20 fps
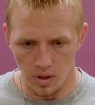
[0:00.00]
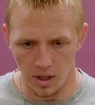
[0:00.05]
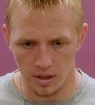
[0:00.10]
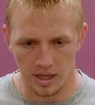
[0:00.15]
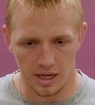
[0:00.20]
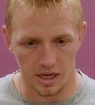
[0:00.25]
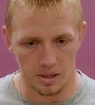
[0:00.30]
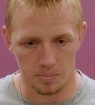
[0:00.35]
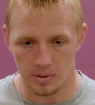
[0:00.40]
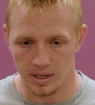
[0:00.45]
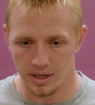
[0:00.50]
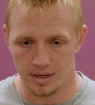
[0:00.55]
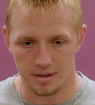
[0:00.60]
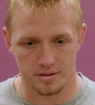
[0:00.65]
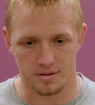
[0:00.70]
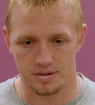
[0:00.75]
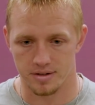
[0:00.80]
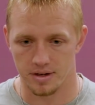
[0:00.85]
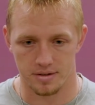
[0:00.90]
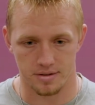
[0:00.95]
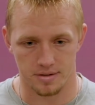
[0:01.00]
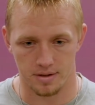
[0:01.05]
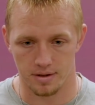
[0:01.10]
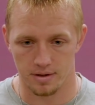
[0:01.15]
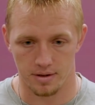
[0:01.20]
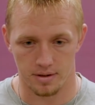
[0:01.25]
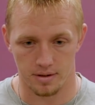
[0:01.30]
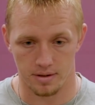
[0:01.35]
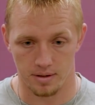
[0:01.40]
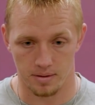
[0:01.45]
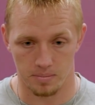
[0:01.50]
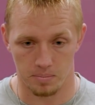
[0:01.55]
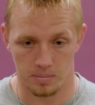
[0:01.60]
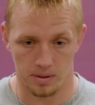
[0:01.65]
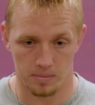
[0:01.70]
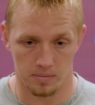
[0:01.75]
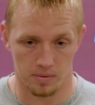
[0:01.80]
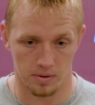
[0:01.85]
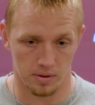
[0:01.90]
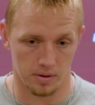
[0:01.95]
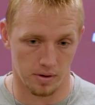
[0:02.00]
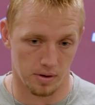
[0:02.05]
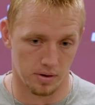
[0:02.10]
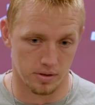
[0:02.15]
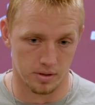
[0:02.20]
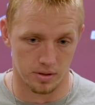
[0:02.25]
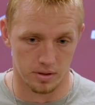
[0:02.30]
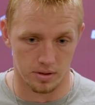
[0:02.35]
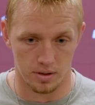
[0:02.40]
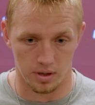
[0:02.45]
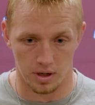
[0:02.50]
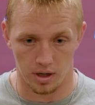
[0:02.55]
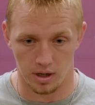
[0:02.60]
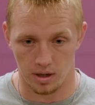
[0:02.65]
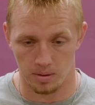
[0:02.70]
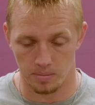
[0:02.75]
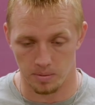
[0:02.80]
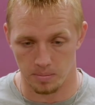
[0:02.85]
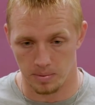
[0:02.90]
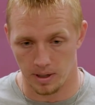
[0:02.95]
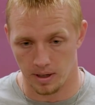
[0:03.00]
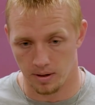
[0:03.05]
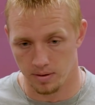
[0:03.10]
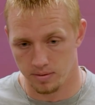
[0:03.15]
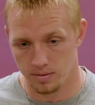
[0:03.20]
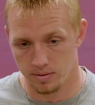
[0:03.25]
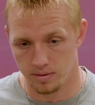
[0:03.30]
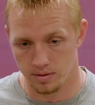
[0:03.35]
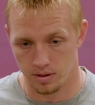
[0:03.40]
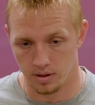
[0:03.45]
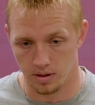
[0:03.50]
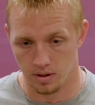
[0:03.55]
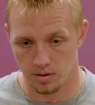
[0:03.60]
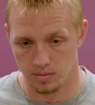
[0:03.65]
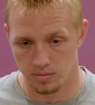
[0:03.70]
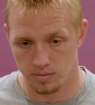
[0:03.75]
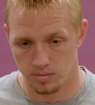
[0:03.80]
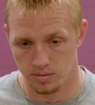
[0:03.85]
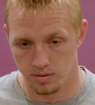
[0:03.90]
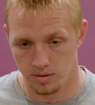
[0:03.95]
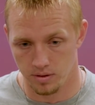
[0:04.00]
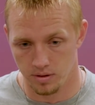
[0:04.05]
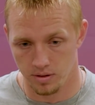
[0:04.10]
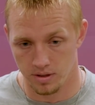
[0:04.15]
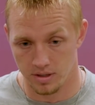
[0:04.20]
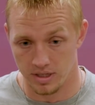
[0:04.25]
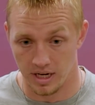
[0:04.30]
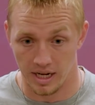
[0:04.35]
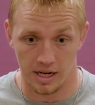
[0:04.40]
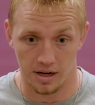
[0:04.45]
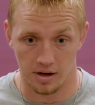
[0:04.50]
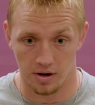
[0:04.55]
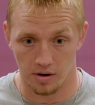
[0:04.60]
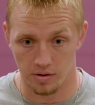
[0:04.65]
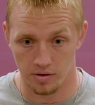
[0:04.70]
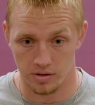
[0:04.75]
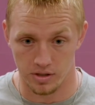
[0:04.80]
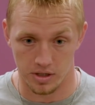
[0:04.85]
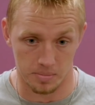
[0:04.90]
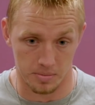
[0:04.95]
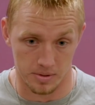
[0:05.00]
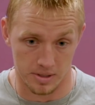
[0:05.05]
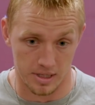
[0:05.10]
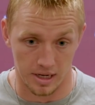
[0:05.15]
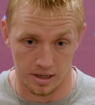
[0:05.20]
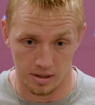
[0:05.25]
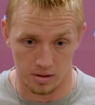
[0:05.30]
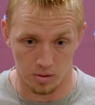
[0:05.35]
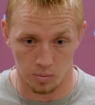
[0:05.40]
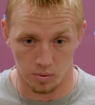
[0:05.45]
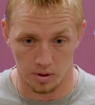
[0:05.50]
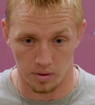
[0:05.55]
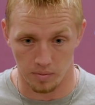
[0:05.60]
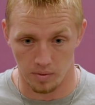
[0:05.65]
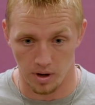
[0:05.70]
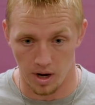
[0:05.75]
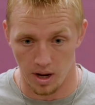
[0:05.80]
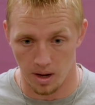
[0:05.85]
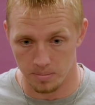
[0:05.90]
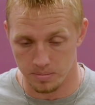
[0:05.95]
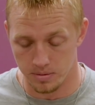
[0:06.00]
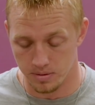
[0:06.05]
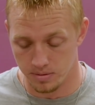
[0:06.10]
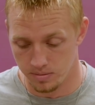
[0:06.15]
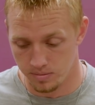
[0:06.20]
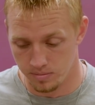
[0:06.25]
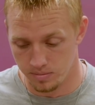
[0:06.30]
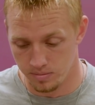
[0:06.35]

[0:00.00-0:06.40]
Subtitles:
they can be consistent and be real urgent about, you know, taking ownership and taking the one reps.